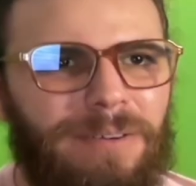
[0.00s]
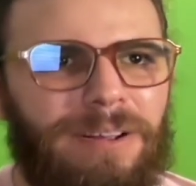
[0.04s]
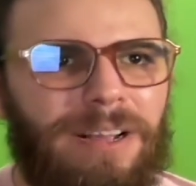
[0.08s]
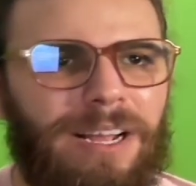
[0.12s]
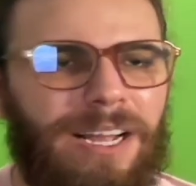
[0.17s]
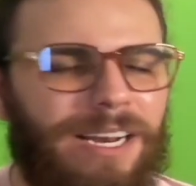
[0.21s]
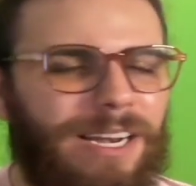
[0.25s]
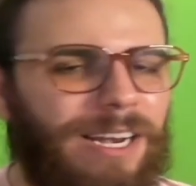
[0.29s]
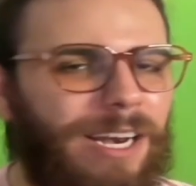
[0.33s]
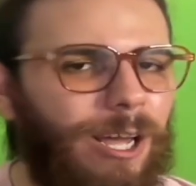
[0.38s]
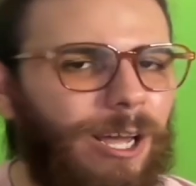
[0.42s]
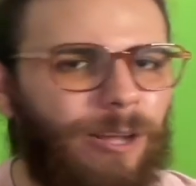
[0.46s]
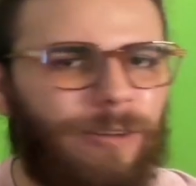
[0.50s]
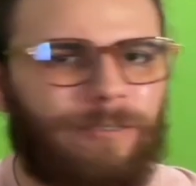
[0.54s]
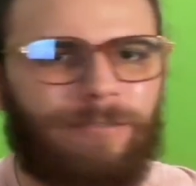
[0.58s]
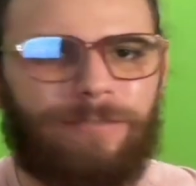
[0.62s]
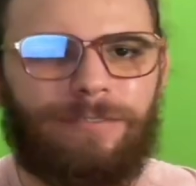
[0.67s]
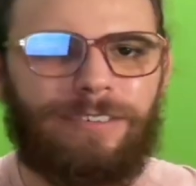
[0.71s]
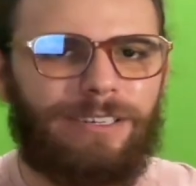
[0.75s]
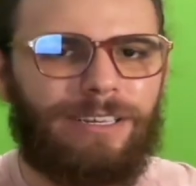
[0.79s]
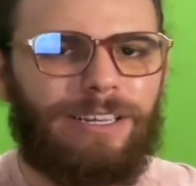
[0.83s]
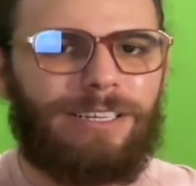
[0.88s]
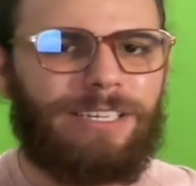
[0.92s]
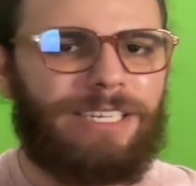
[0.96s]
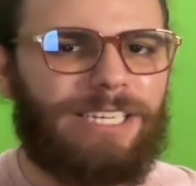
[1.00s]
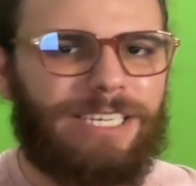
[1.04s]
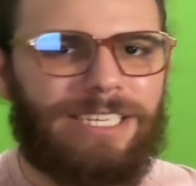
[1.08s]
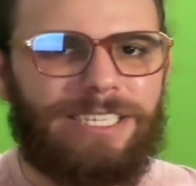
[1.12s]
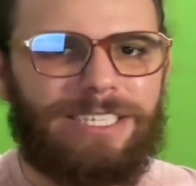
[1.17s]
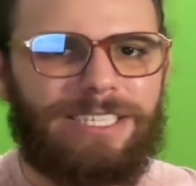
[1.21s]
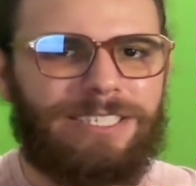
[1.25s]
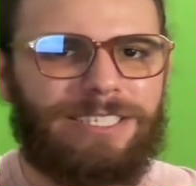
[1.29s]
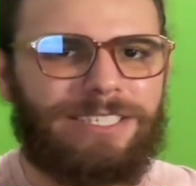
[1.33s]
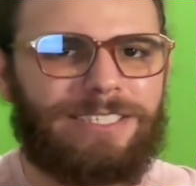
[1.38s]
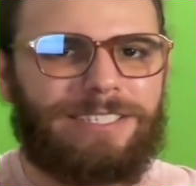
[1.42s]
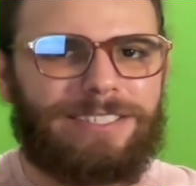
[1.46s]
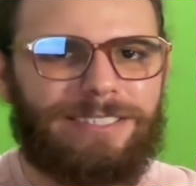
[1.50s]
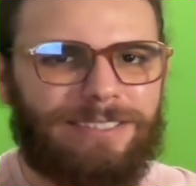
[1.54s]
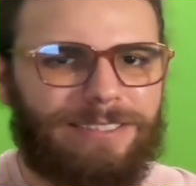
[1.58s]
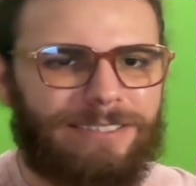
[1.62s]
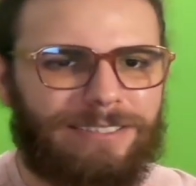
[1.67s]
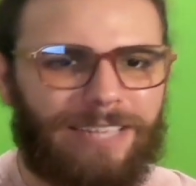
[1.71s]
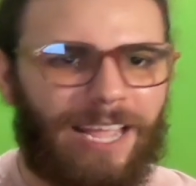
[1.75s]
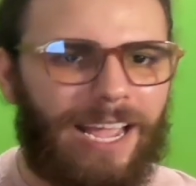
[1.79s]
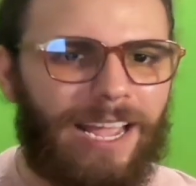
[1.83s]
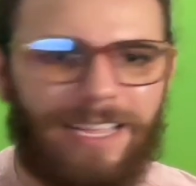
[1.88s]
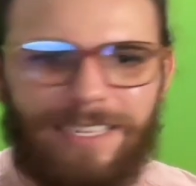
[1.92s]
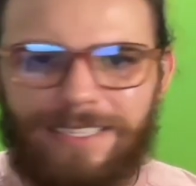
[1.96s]
love his
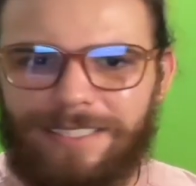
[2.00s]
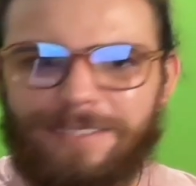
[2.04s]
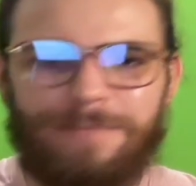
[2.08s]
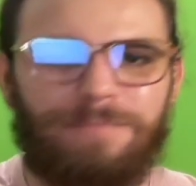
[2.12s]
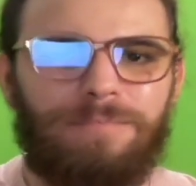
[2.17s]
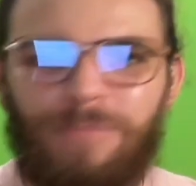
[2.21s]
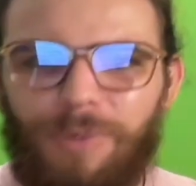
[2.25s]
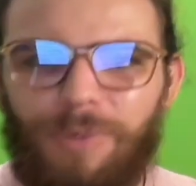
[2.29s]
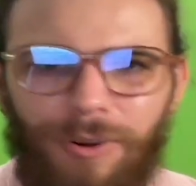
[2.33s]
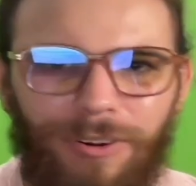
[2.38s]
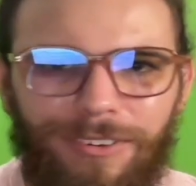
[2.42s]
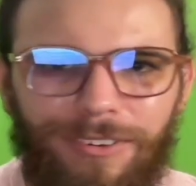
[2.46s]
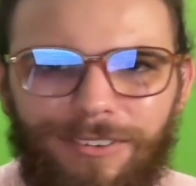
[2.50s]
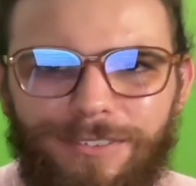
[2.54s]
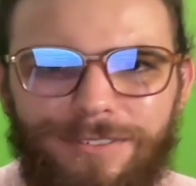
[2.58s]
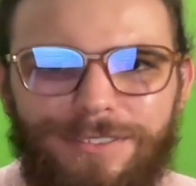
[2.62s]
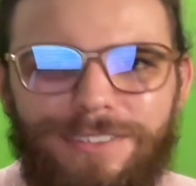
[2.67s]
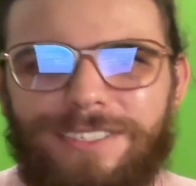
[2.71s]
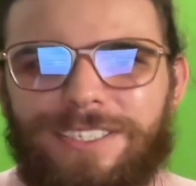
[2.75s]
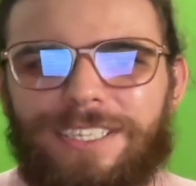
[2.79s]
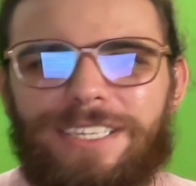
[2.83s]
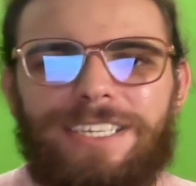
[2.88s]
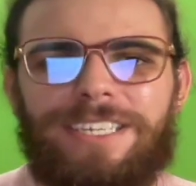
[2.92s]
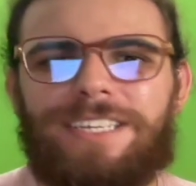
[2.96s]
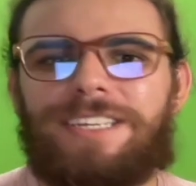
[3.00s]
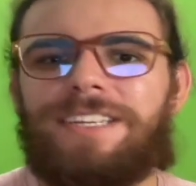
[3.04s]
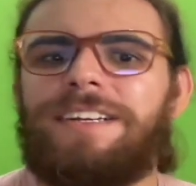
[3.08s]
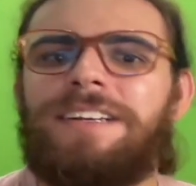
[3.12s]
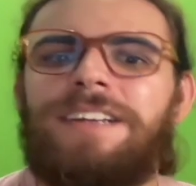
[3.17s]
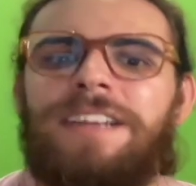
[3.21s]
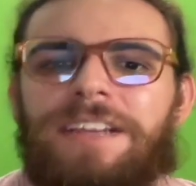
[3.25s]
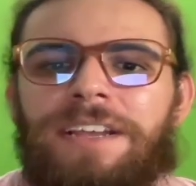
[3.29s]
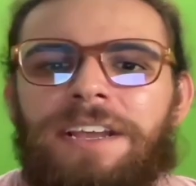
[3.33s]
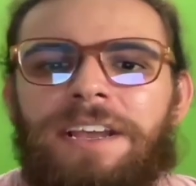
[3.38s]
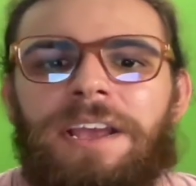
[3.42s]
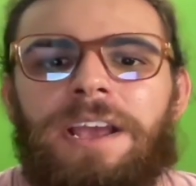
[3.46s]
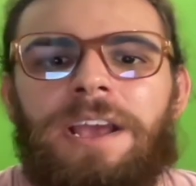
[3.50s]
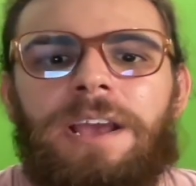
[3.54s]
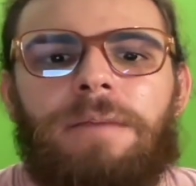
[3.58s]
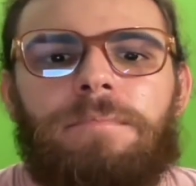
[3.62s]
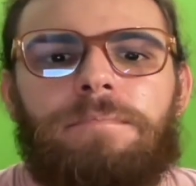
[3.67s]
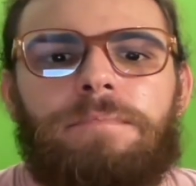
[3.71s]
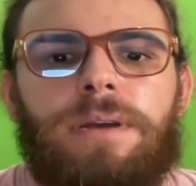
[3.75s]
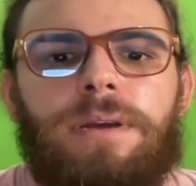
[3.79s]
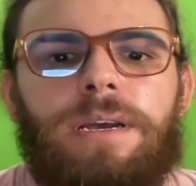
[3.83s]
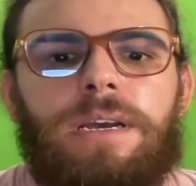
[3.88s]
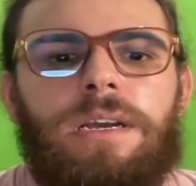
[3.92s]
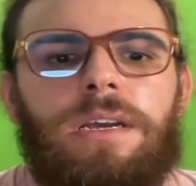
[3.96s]
dance moves here,
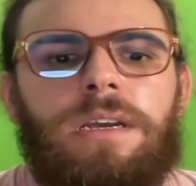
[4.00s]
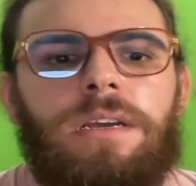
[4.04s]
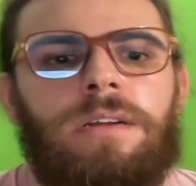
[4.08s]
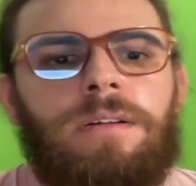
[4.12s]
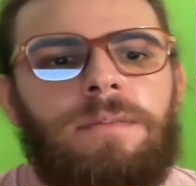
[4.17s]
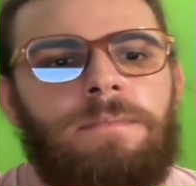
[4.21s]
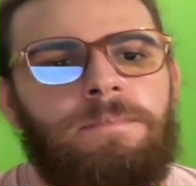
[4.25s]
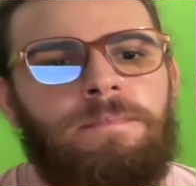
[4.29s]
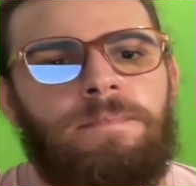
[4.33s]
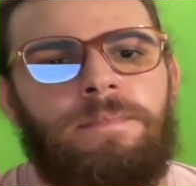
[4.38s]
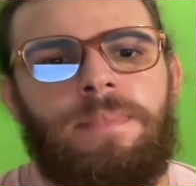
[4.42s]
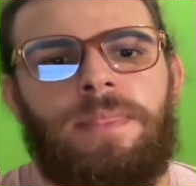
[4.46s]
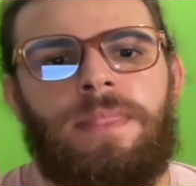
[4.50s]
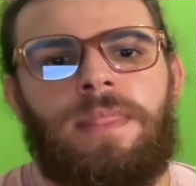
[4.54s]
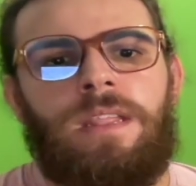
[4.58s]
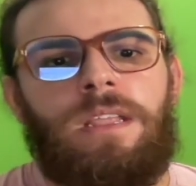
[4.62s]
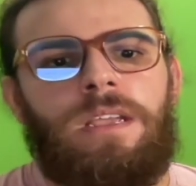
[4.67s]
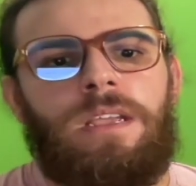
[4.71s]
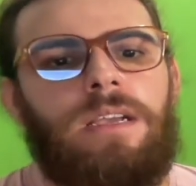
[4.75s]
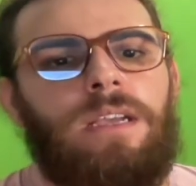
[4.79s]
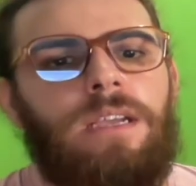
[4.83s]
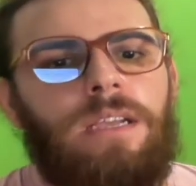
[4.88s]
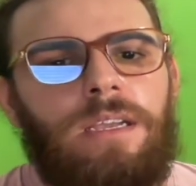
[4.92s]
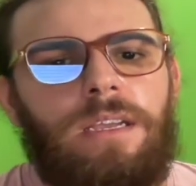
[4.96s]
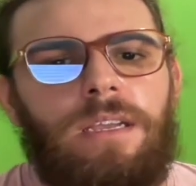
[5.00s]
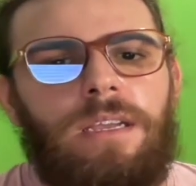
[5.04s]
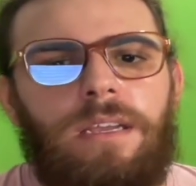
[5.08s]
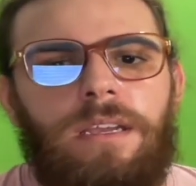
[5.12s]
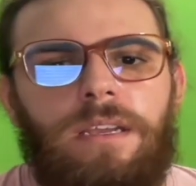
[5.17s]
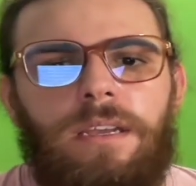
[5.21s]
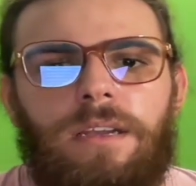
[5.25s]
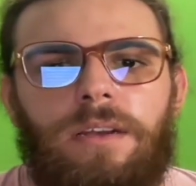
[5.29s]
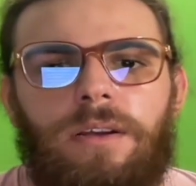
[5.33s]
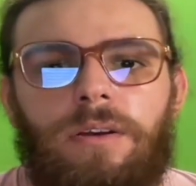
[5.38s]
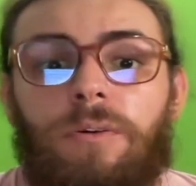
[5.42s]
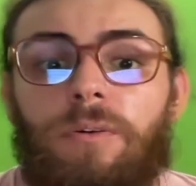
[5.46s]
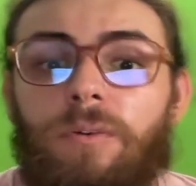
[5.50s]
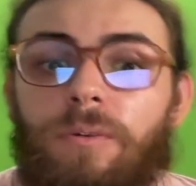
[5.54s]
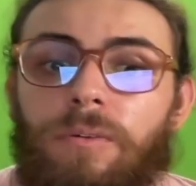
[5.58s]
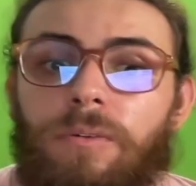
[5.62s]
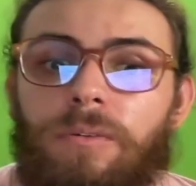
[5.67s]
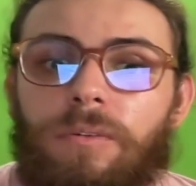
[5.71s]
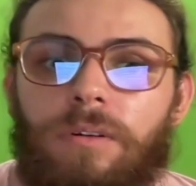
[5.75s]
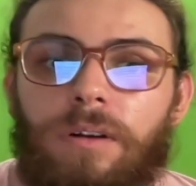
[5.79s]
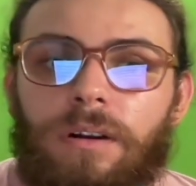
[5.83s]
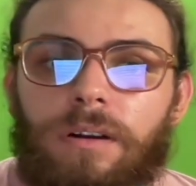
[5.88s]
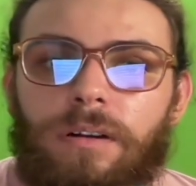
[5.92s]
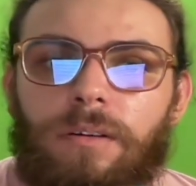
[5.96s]
but who
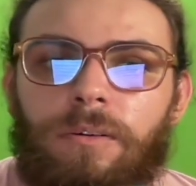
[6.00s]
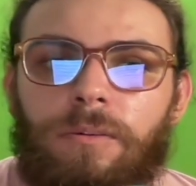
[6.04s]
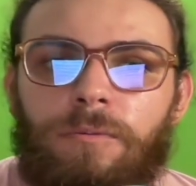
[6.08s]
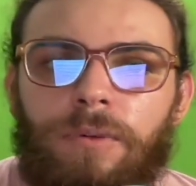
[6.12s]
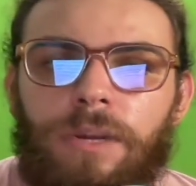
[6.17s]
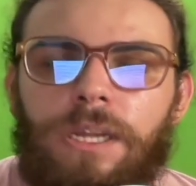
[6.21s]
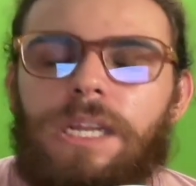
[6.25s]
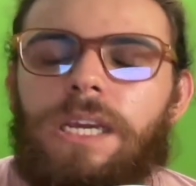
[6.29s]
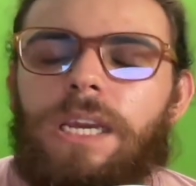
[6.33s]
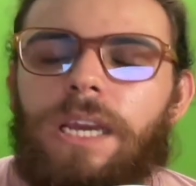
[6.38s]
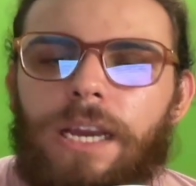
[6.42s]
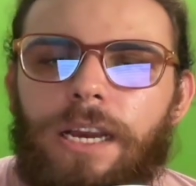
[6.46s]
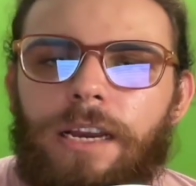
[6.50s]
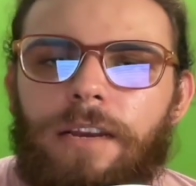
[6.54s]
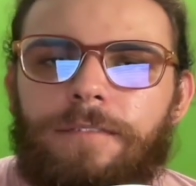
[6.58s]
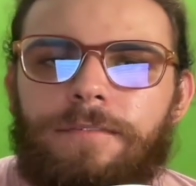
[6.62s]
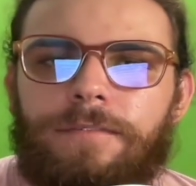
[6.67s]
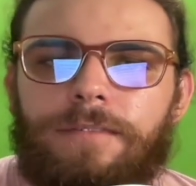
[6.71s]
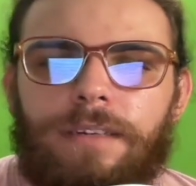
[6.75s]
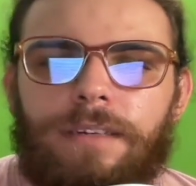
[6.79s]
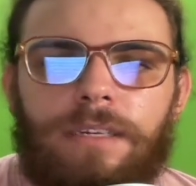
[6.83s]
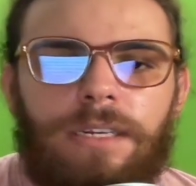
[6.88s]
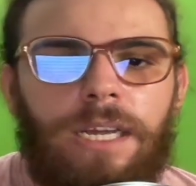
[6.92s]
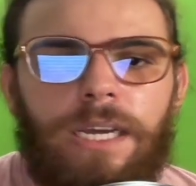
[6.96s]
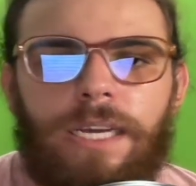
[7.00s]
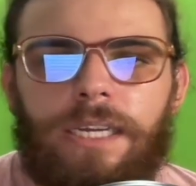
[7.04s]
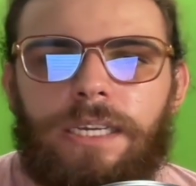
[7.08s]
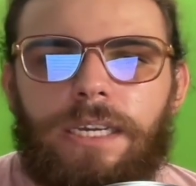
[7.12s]
really have like